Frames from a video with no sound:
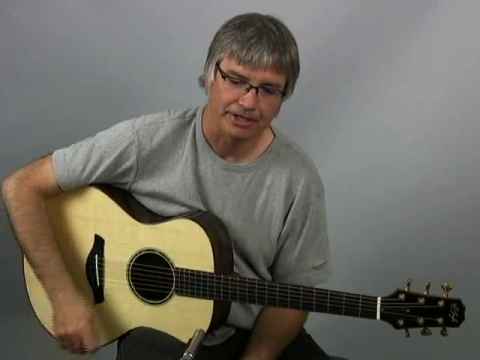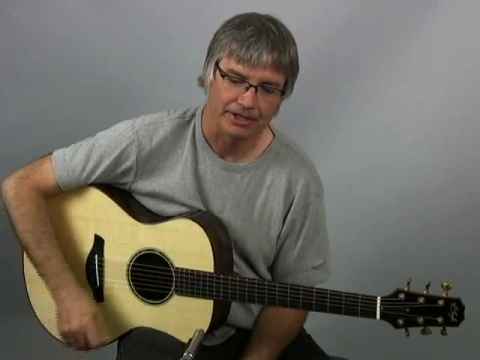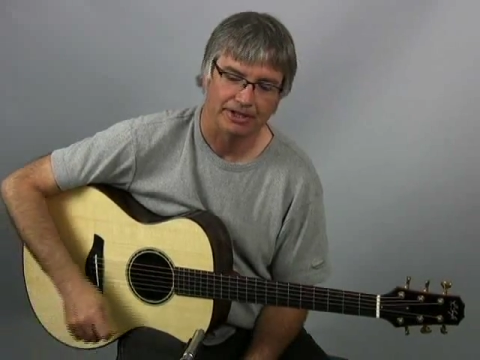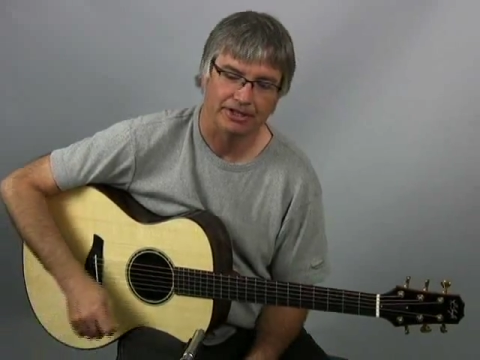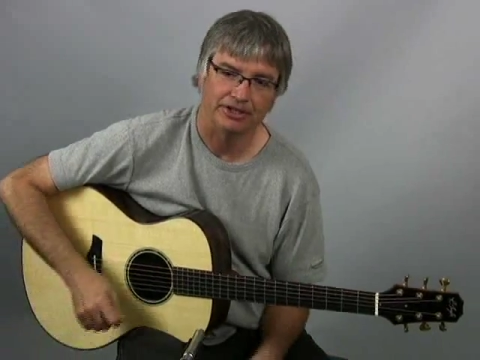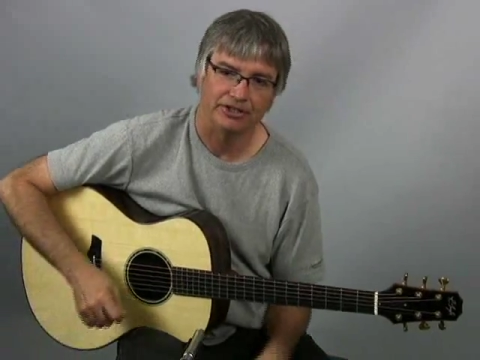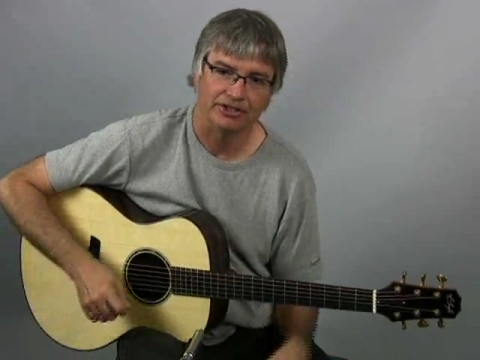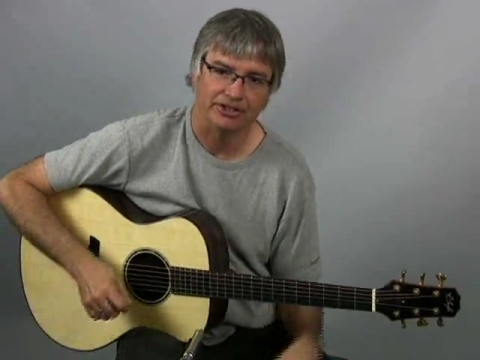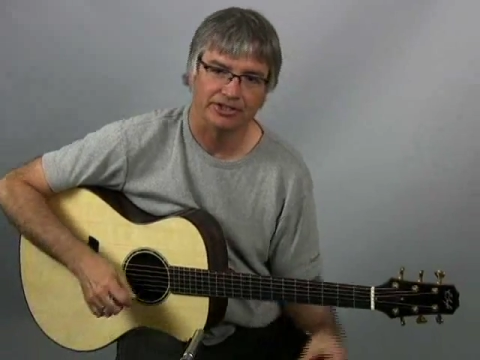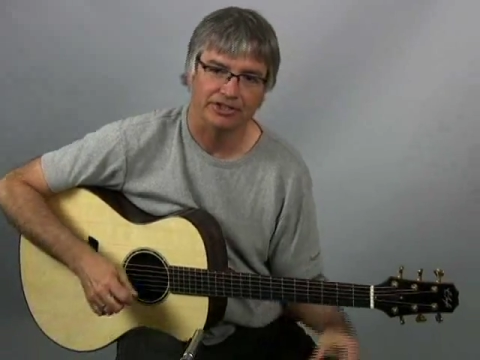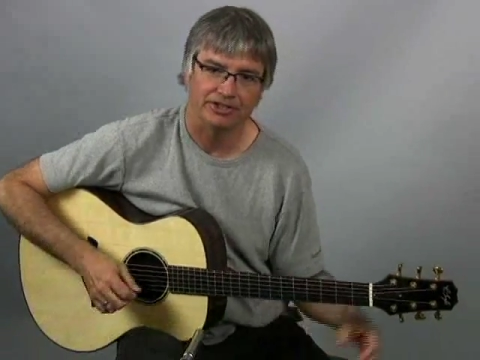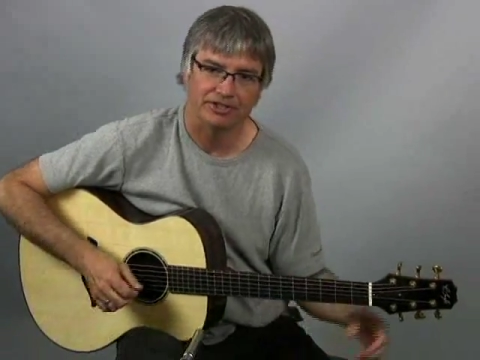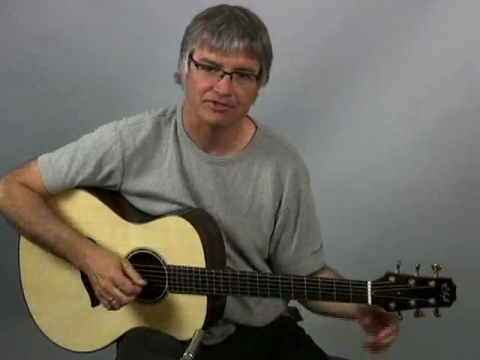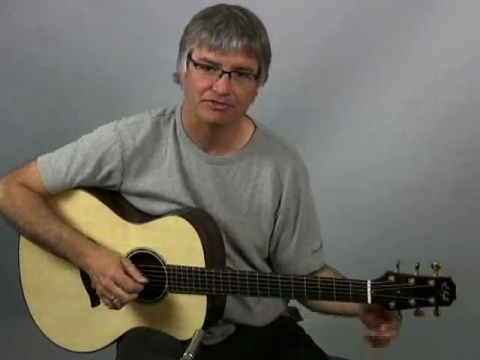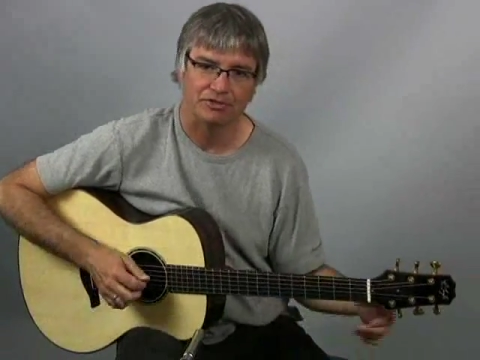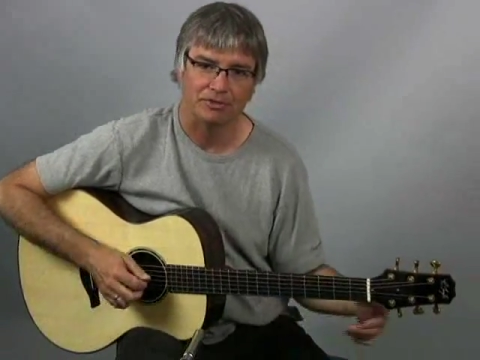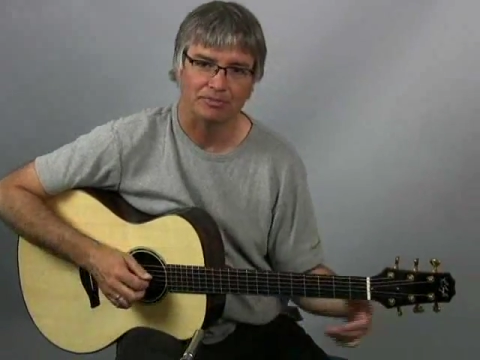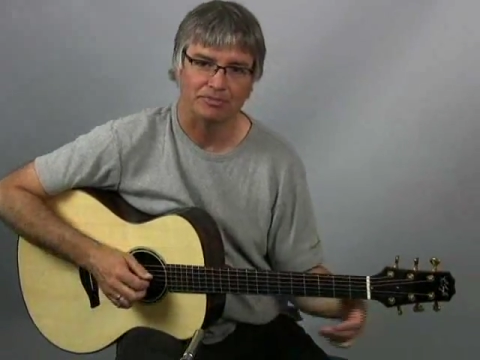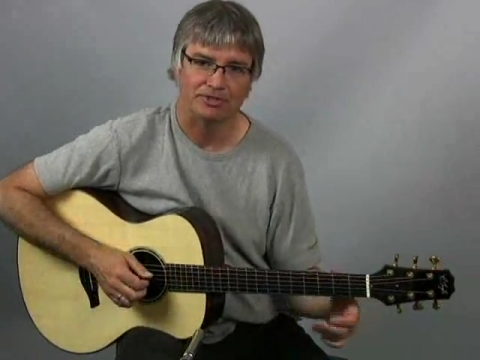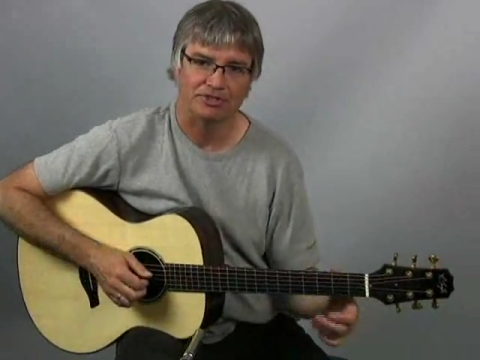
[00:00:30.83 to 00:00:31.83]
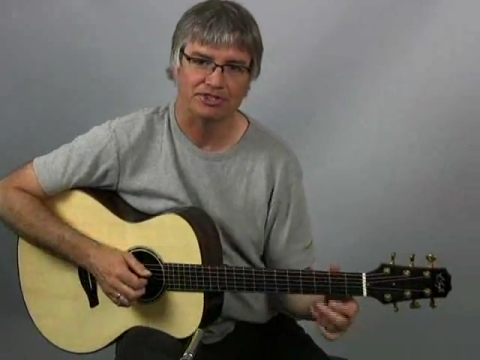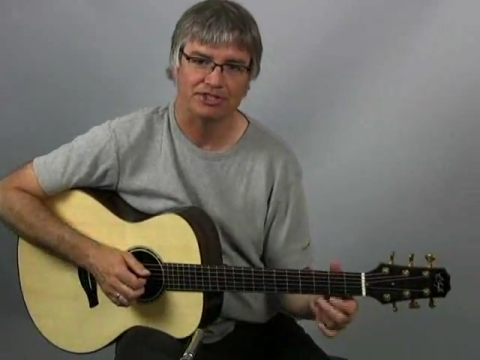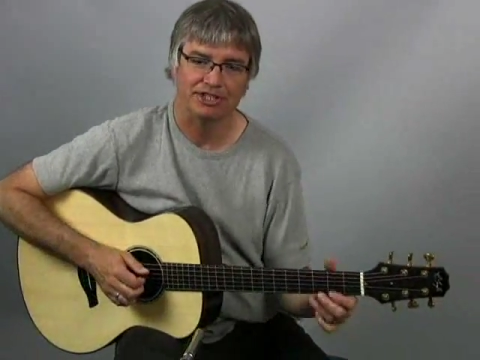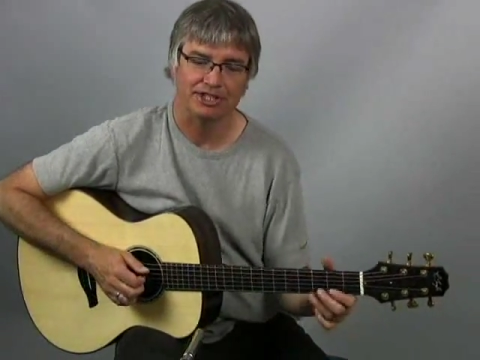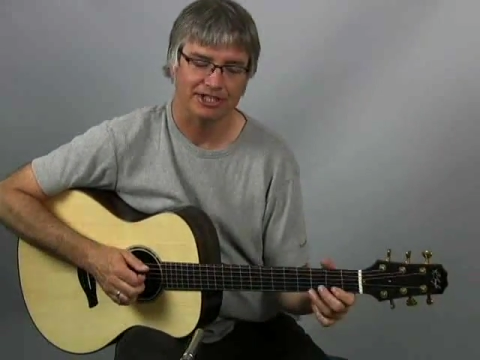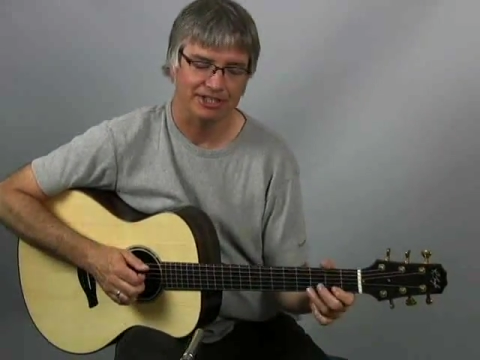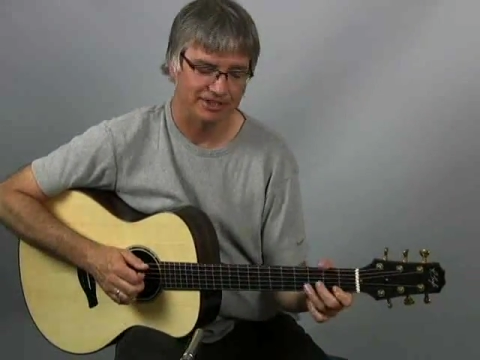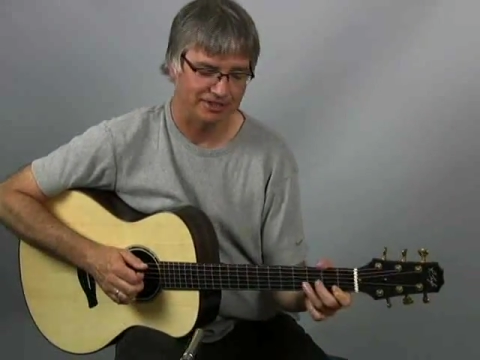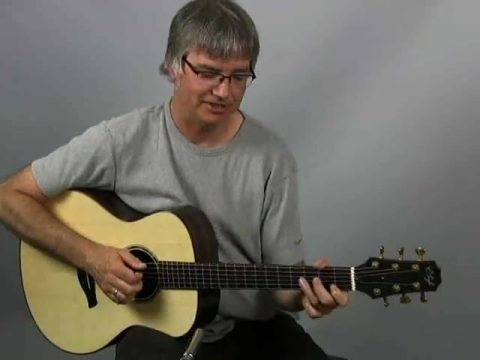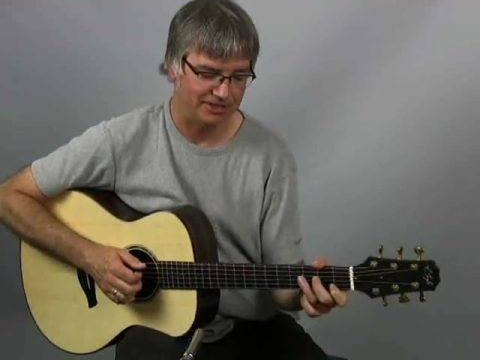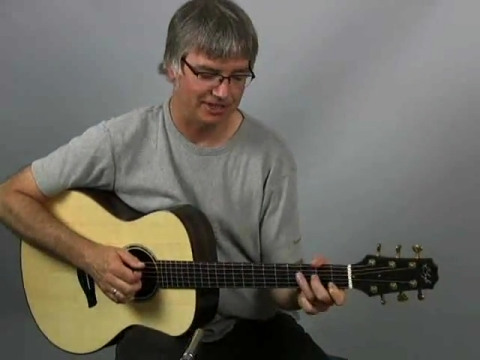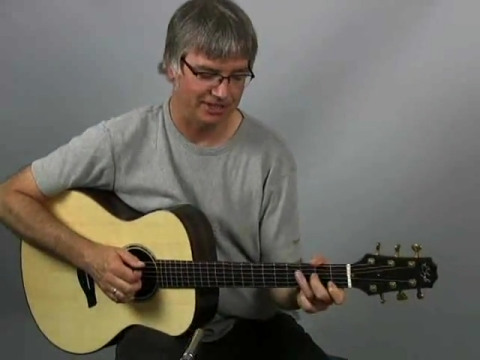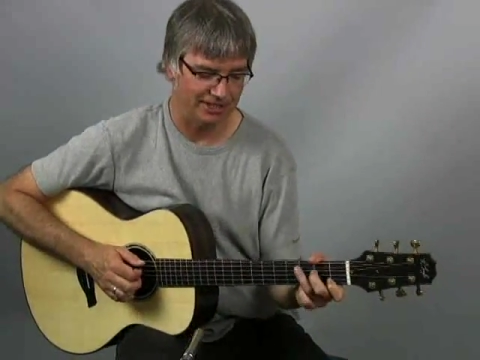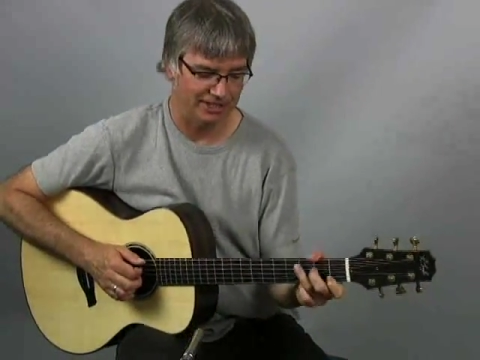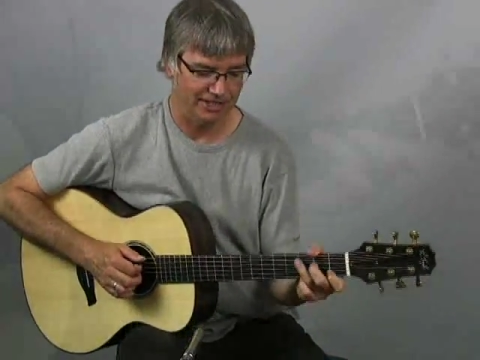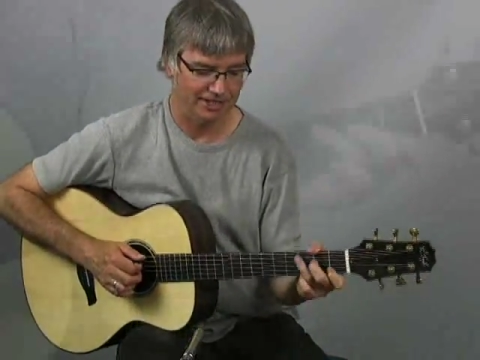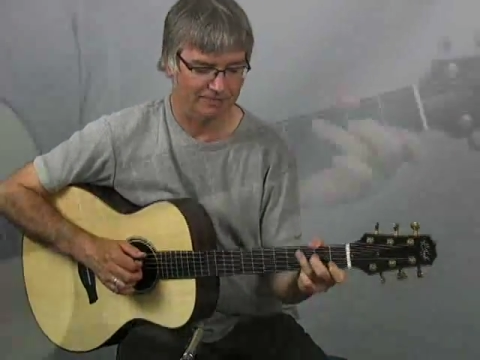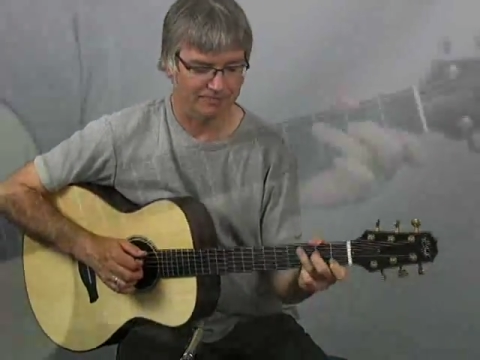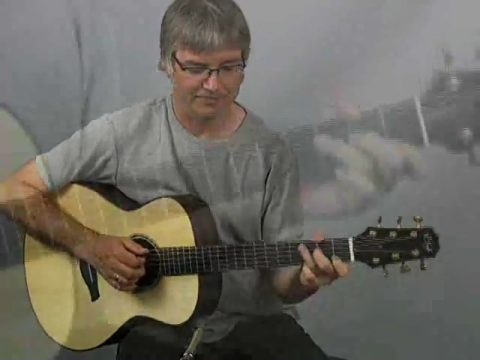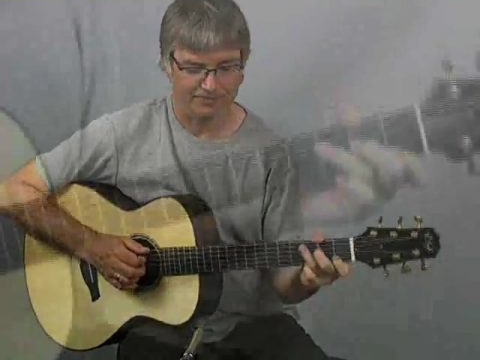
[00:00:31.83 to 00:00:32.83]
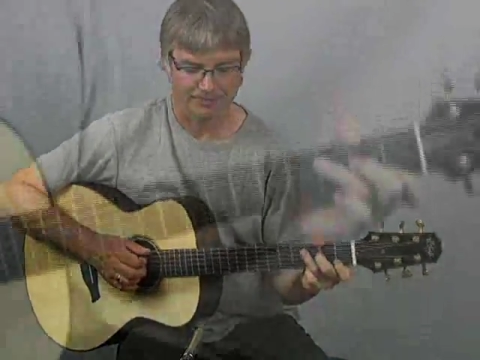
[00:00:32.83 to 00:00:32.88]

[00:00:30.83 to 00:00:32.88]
Here it is from C to C.